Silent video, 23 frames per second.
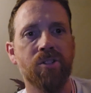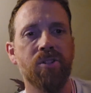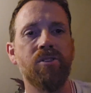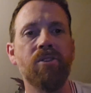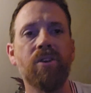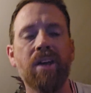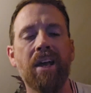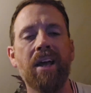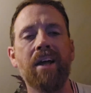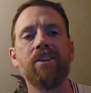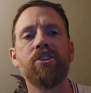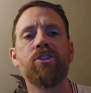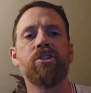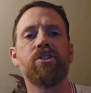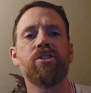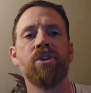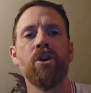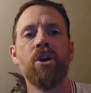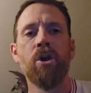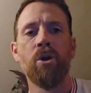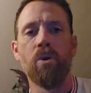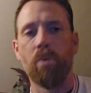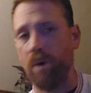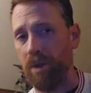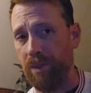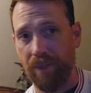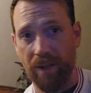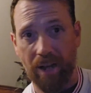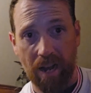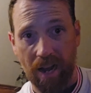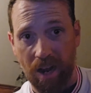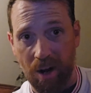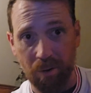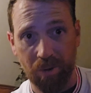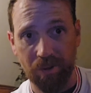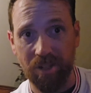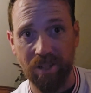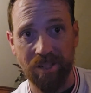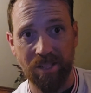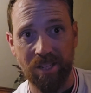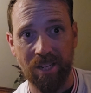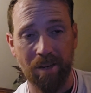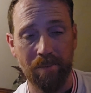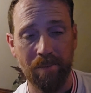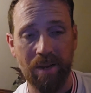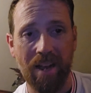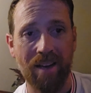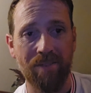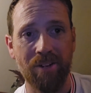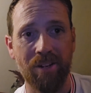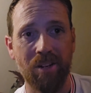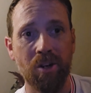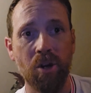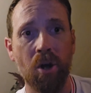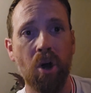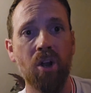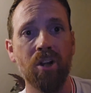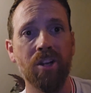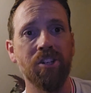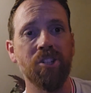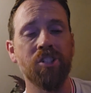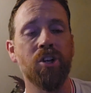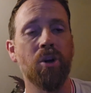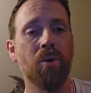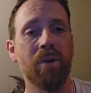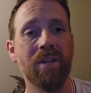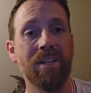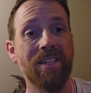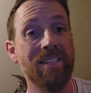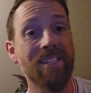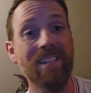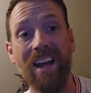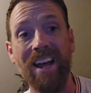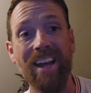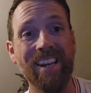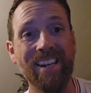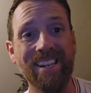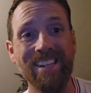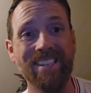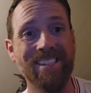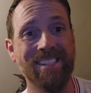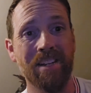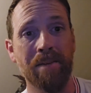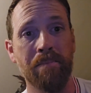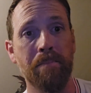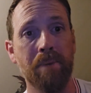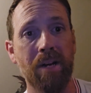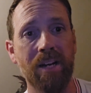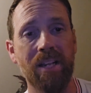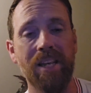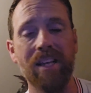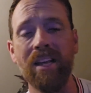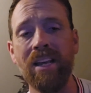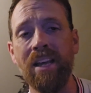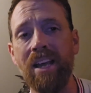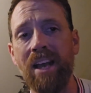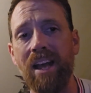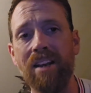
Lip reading: So you can't just, without the team having knowledge, go and sign somebody.